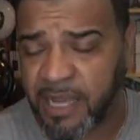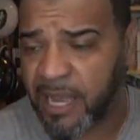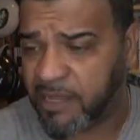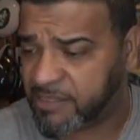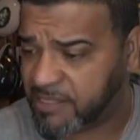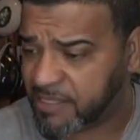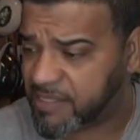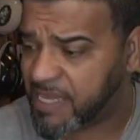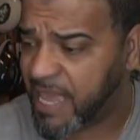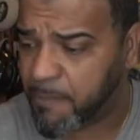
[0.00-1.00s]

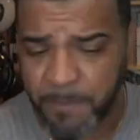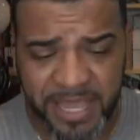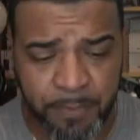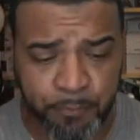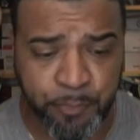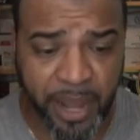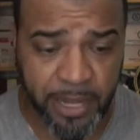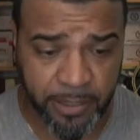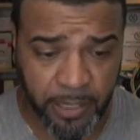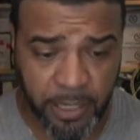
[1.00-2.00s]
FS68B,
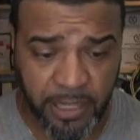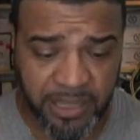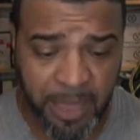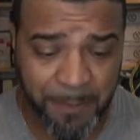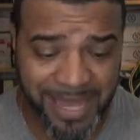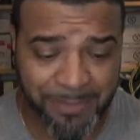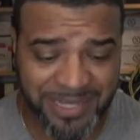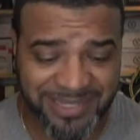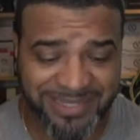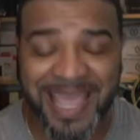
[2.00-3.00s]
but they made a
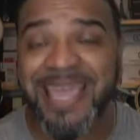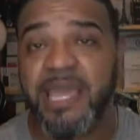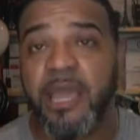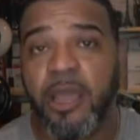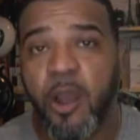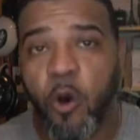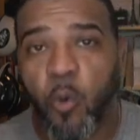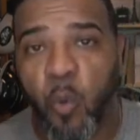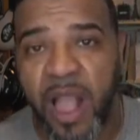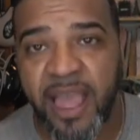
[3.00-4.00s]
mistake
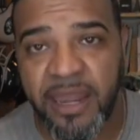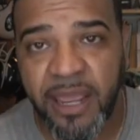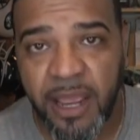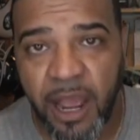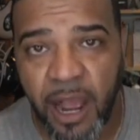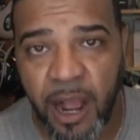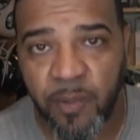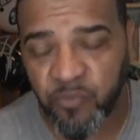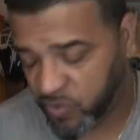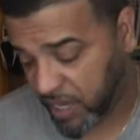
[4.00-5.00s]
when
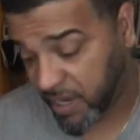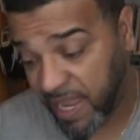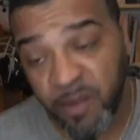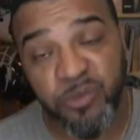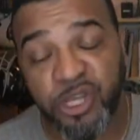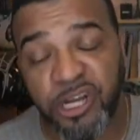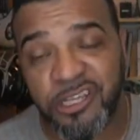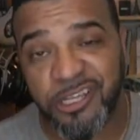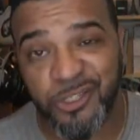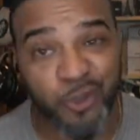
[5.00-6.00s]
they named
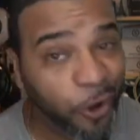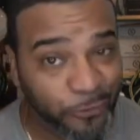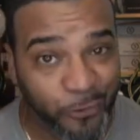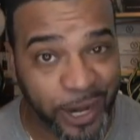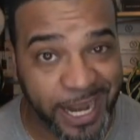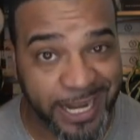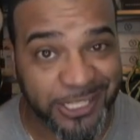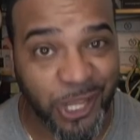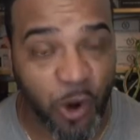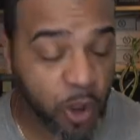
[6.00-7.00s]
the software in it.
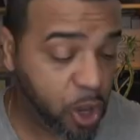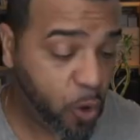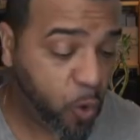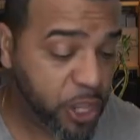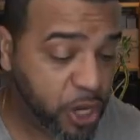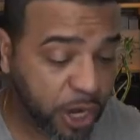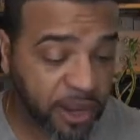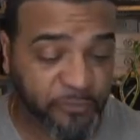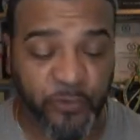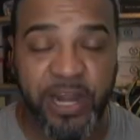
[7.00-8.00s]
So when you
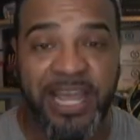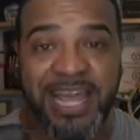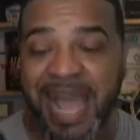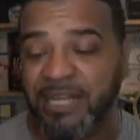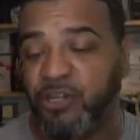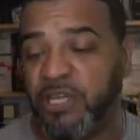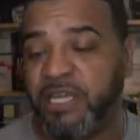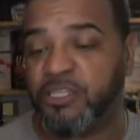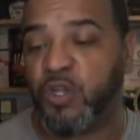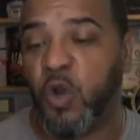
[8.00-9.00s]
look for it, it actually is